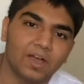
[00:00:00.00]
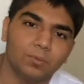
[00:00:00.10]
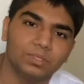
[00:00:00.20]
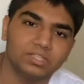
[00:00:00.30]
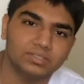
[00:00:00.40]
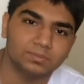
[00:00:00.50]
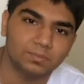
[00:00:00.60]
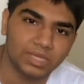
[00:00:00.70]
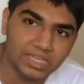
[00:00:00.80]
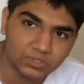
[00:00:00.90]
because
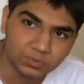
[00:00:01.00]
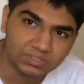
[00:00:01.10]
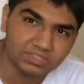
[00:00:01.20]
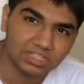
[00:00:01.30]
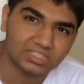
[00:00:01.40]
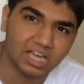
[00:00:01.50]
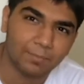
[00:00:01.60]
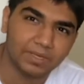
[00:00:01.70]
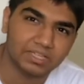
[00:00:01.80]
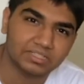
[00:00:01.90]
history is not a
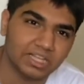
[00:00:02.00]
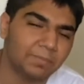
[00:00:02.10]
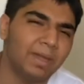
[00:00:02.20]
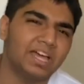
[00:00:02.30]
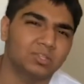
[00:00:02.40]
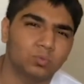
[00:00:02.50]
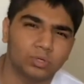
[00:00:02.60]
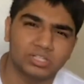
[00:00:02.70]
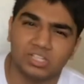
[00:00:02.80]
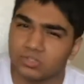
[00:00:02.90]
topic like math where a
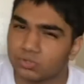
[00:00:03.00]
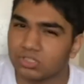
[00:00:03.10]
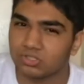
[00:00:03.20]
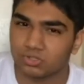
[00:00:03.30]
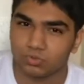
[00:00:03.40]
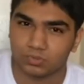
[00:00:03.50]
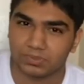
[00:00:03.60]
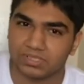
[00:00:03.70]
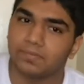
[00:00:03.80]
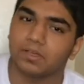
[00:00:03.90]
teacher teaches you a
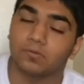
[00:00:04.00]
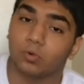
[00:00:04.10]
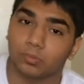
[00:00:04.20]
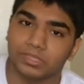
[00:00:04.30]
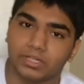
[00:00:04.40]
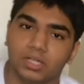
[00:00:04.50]
specific formula